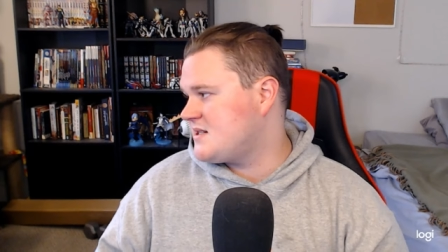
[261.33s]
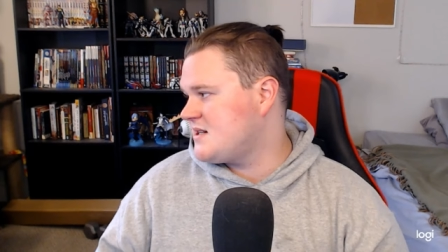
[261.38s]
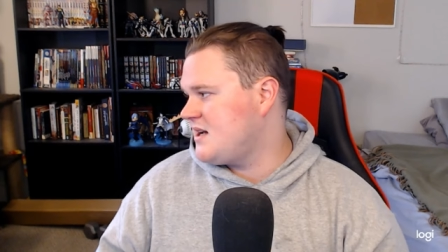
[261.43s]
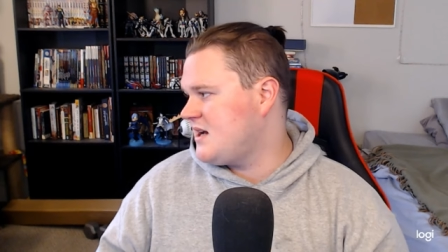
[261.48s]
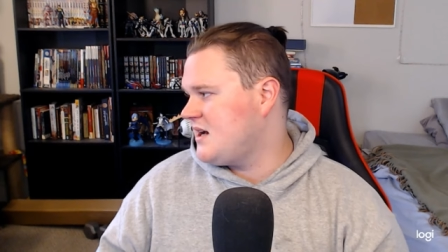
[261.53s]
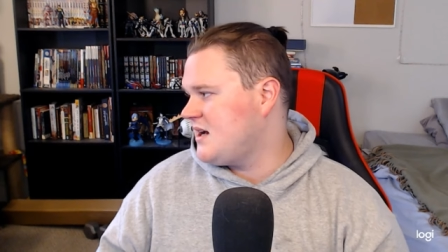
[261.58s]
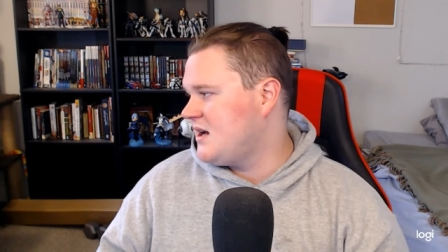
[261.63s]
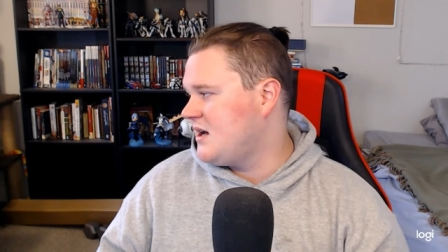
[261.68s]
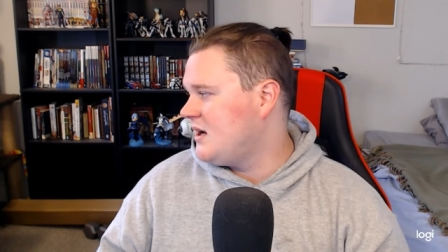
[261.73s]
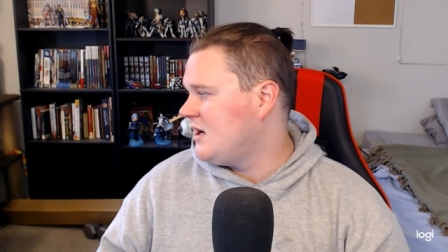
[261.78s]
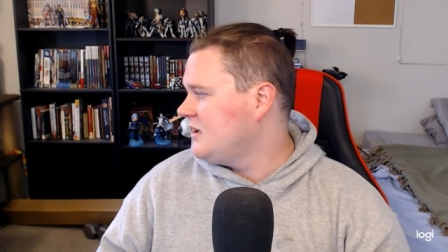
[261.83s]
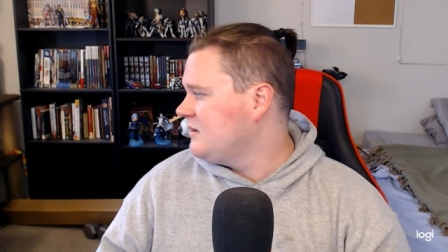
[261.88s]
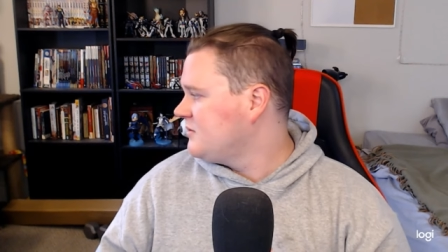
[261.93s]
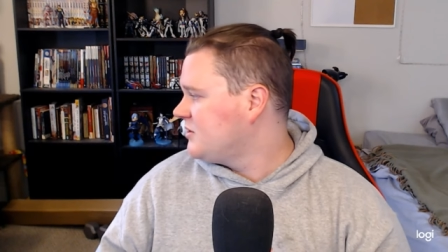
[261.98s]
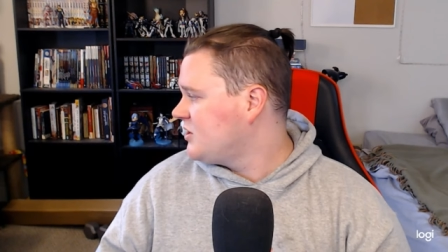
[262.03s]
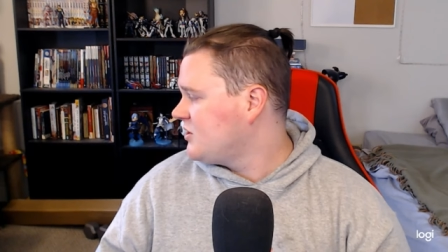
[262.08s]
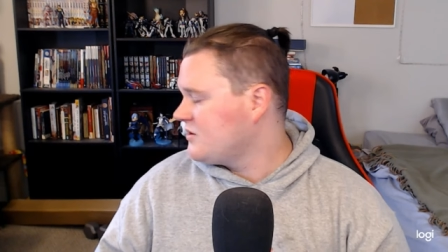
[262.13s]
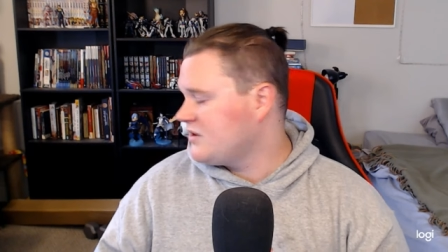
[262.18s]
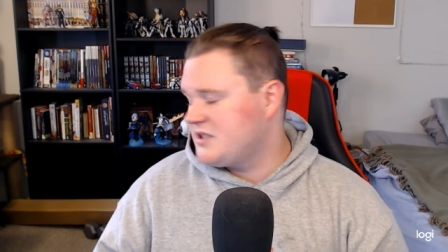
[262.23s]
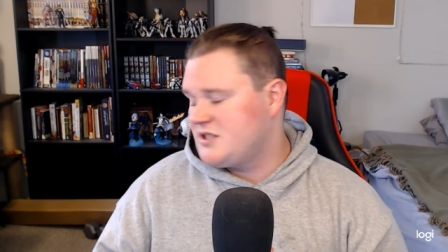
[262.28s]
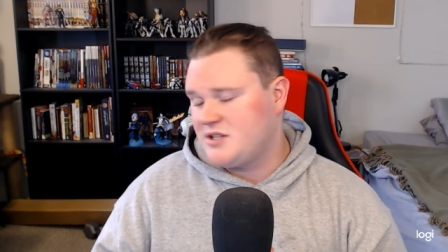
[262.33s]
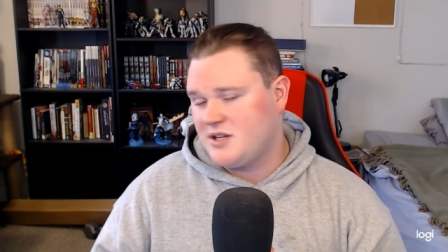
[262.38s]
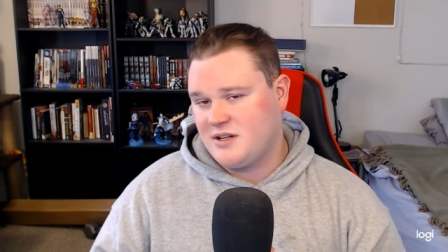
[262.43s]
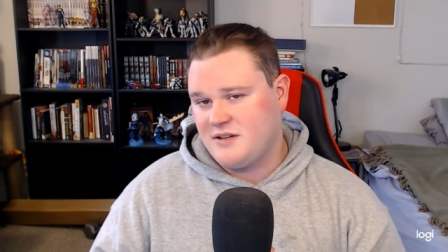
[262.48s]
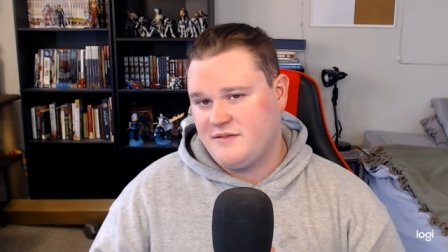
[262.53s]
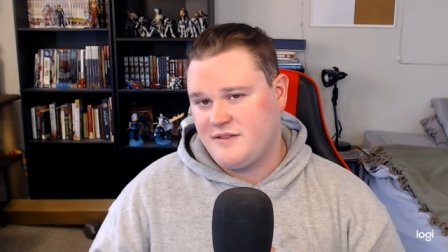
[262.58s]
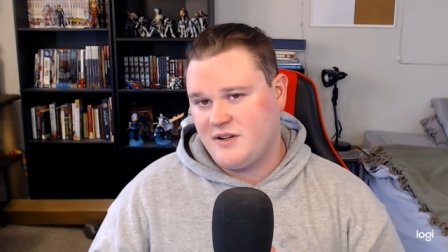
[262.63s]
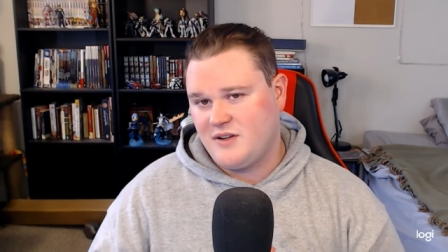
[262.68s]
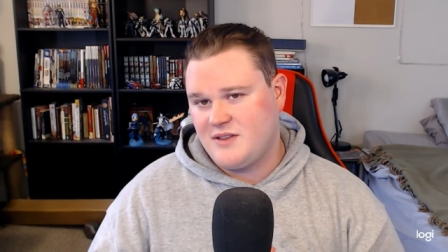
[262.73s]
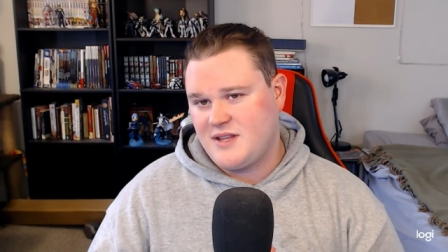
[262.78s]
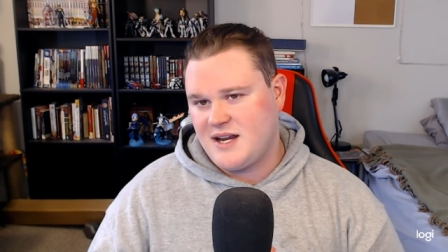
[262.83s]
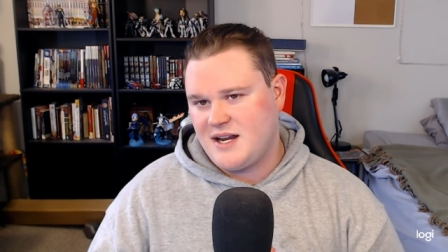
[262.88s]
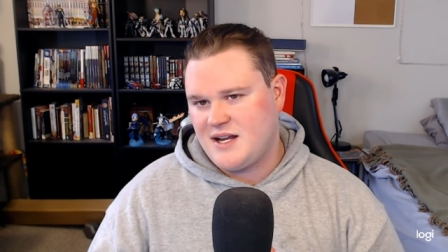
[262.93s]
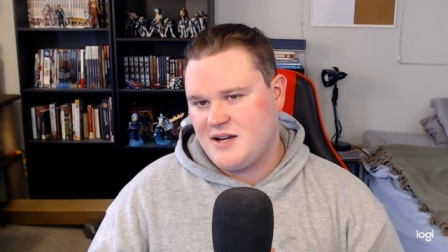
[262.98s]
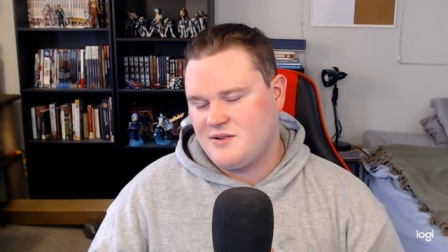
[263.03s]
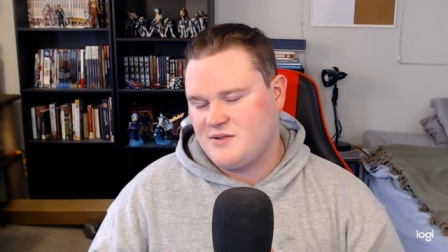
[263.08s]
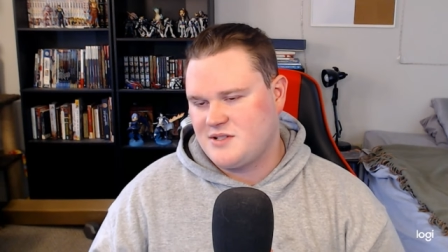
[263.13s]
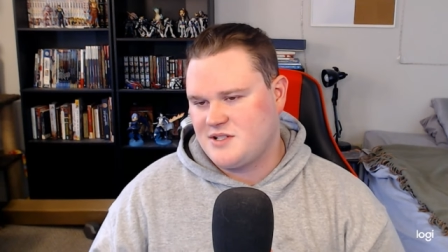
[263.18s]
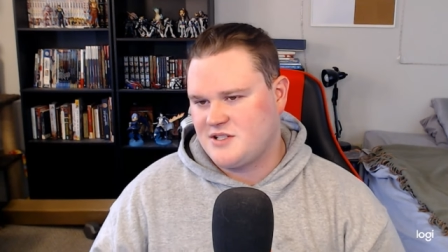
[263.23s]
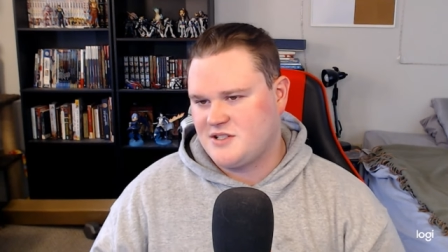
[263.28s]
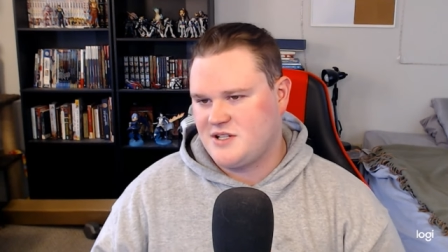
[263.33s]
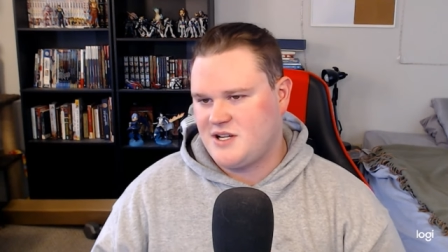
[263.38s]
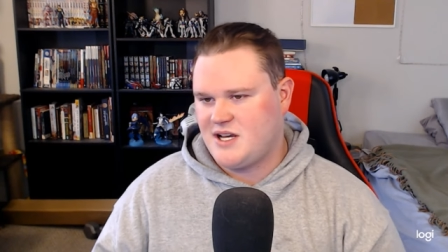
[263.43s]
Uh, I'm currently trying to figure that out.